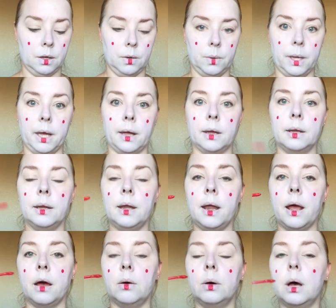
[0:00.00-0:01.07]
Okay,
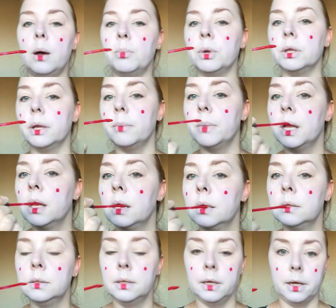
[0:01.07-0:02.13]
now upper lip.
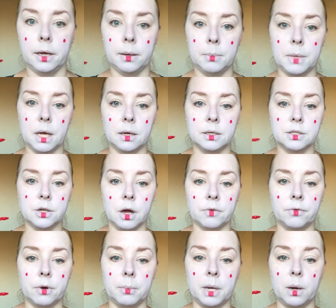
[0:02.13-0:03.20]
And I'm not going to
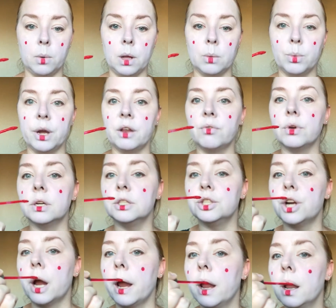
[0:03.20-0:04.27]
talk for a minute while I'm waiting for it to
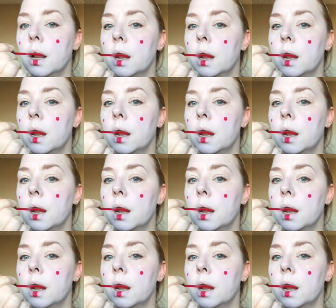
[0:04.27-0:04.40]
dry.